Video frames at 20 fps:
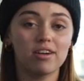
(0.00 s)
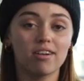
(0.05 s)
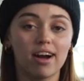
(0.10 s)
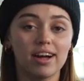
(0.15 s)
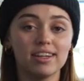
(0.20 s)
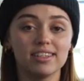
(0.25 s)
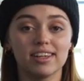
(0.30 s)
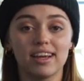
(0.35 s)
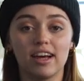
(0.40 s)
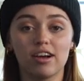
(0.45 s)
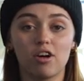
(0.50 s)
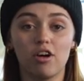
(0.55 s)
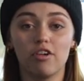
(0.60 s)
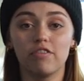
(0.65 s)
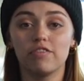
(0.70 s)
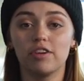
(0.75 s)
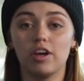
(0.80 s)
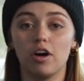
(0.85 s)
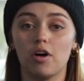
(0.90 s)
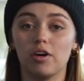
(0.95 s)
grinding our
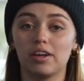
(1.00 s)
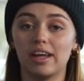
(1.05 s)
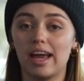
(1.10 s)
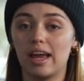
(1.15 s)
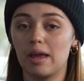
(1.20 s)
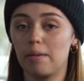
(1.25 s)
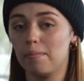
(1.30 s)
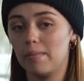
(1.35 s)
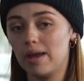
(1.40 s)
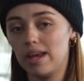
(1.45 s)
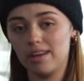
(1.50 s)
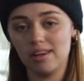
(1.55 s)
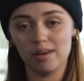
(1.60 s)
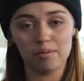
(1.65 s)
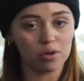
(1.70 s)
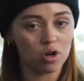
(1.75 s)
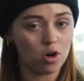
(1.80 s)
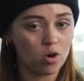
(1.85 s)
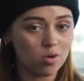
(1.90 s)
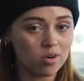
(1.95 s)
coffee on a
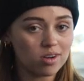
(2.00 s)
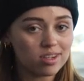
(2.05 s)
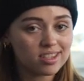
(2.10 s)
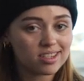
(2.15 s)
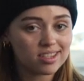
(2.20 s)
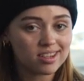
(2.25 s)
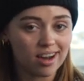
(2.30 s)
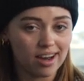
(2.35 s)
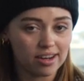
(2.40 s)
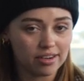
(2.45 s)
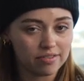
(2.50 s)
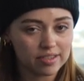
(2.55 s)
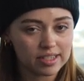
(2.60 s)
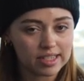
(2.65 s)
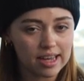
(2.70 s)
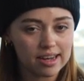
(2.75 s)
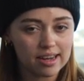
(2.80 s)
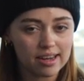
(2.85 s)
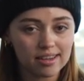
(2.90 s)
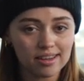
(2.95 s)
medium coarse kind of
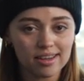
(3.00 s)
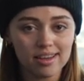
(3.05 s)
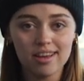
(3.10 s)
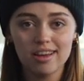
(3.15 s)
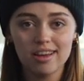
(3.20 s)
setting.